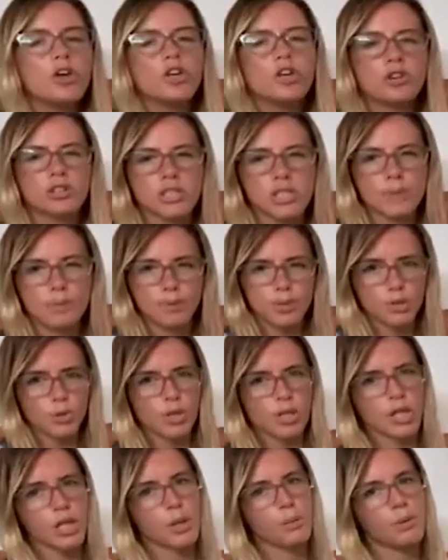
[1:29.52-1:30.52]
You'll slip
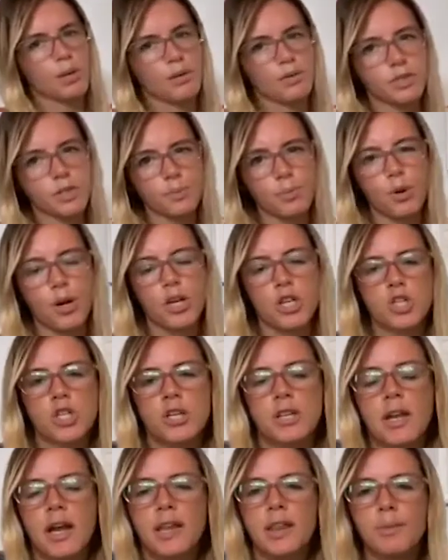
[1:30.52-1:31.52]
into a little bit of a
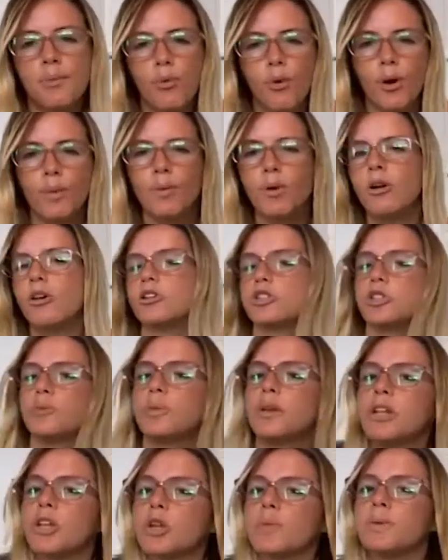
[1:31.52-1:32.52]
depression and the point will also
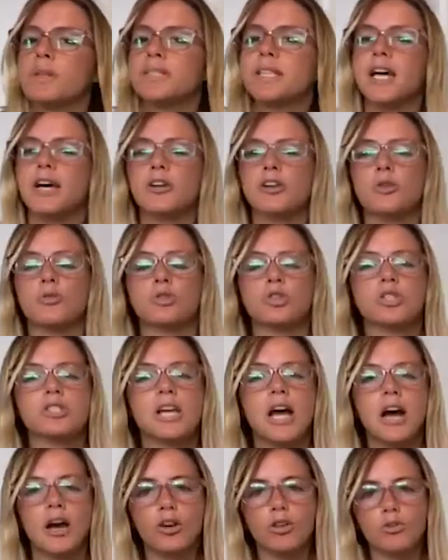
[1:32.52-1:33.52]
be a little bit tender, which
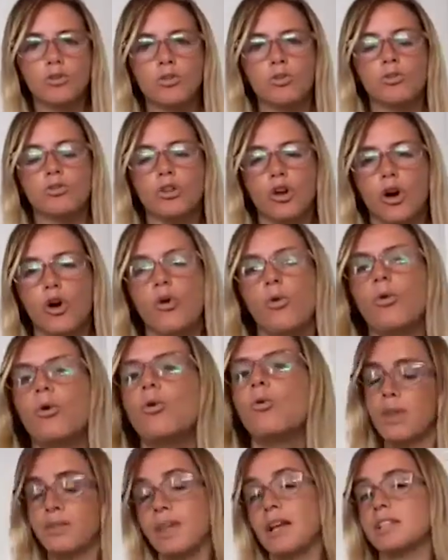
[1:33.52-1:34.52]
is how you'll
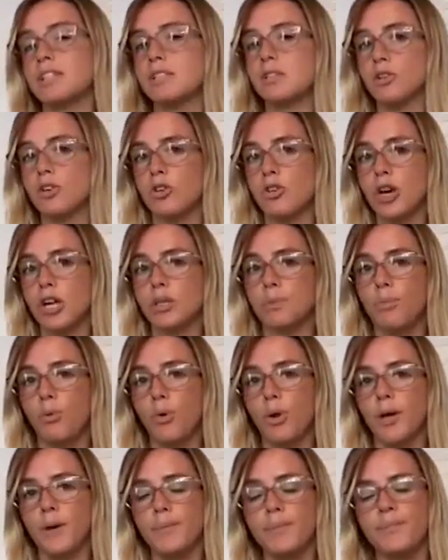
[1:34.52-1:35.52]
know that that's the correct
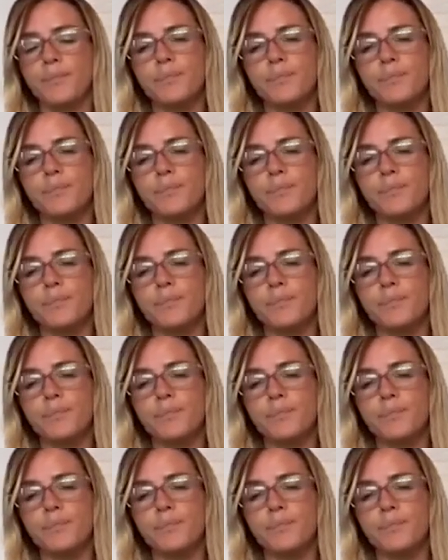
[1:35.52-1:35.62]
point.